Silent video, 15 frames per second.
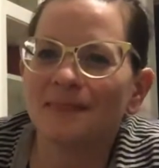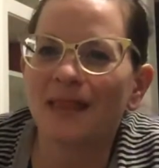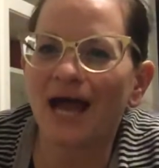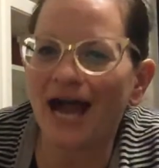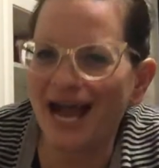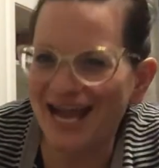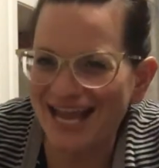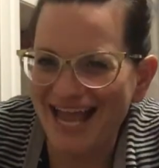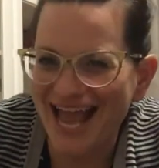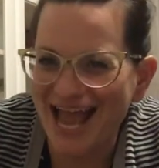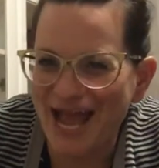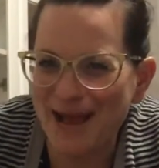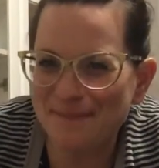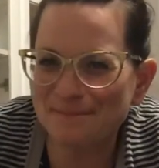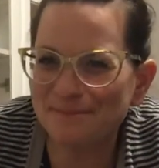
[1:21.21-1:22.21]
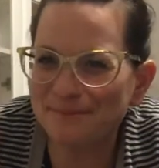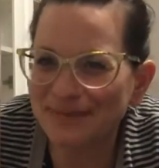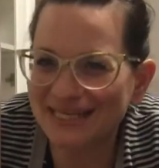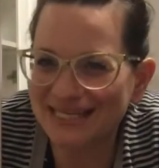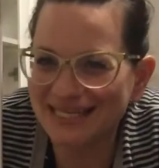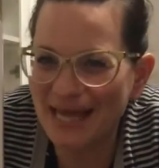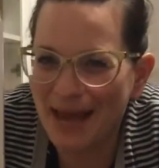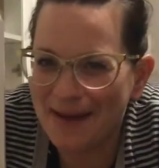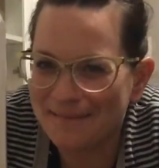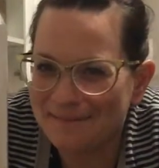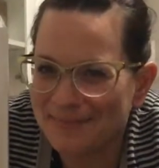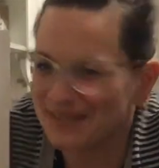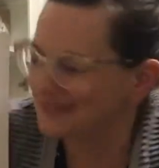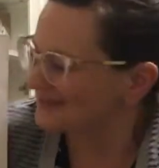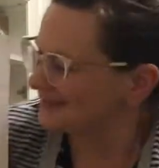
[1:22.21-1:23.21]
I am
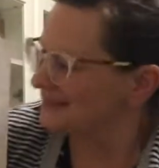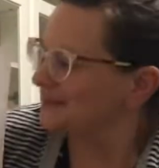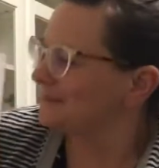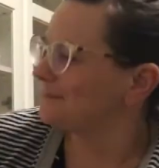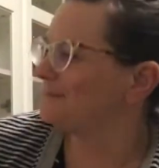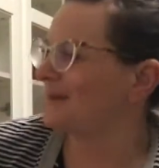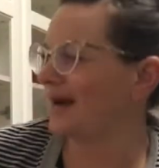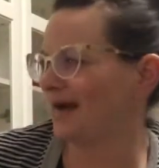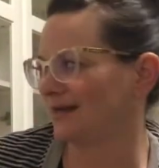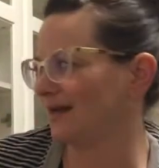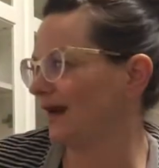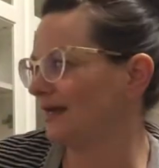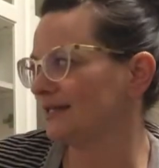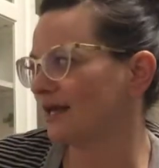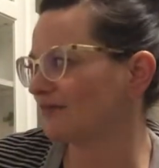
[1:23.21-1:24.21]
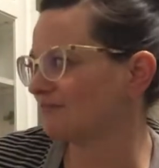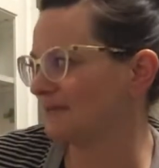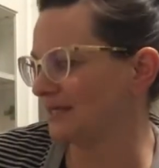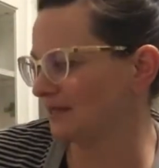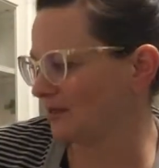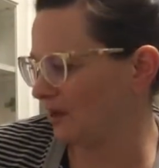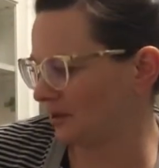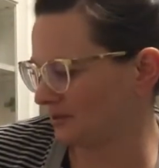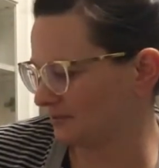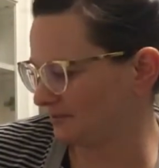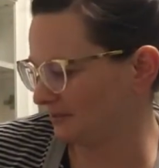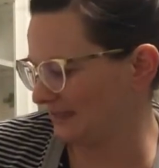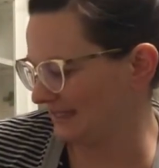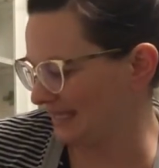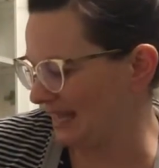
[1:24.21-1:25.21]
Plum, but I love being called
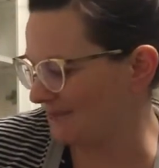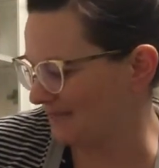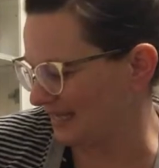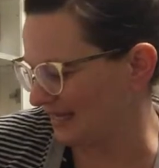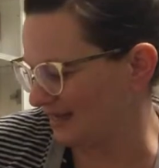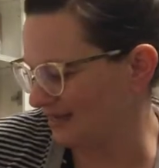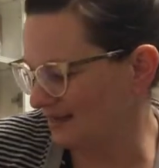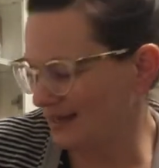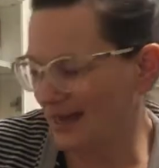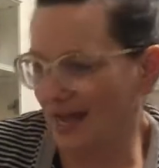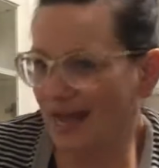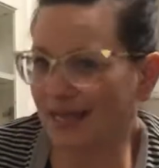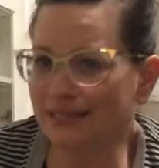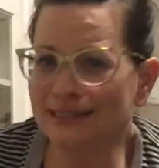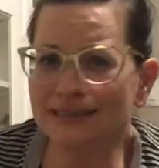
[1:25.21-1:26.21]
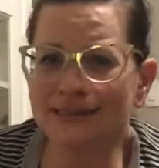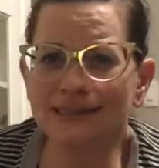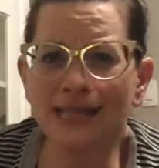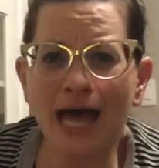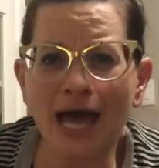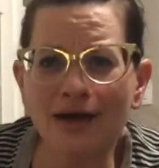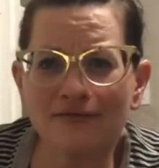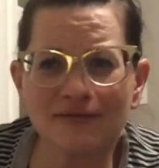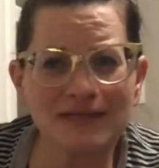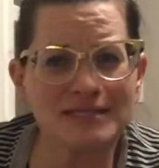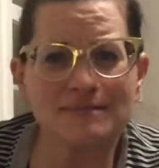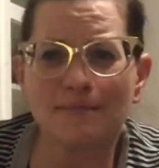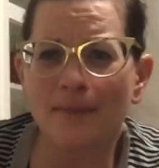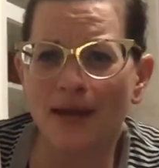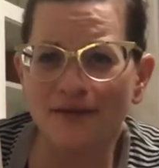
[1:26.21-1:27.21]
Plummy, and love is
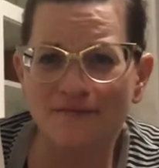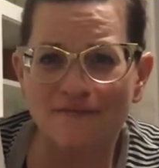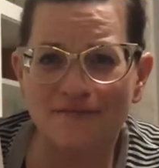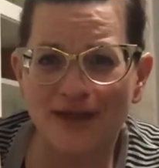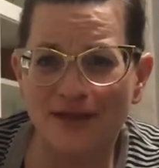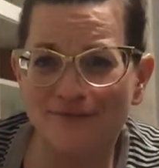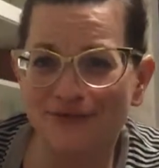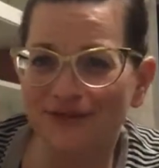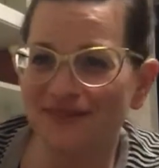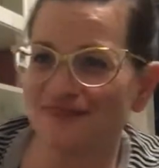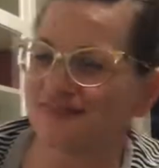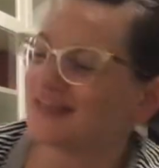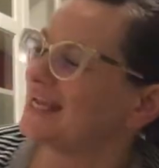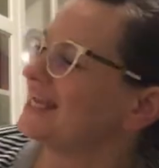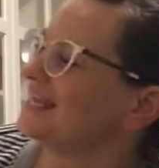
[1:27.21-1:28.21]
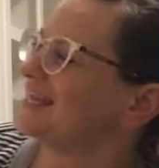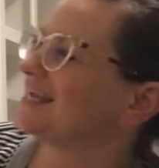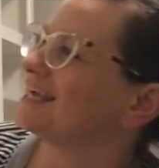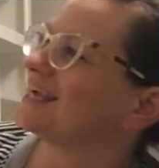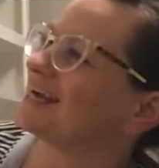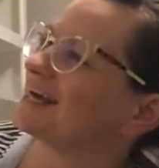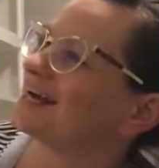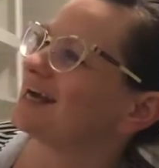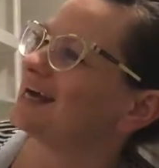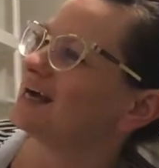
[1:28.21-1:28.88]
my favorite thing.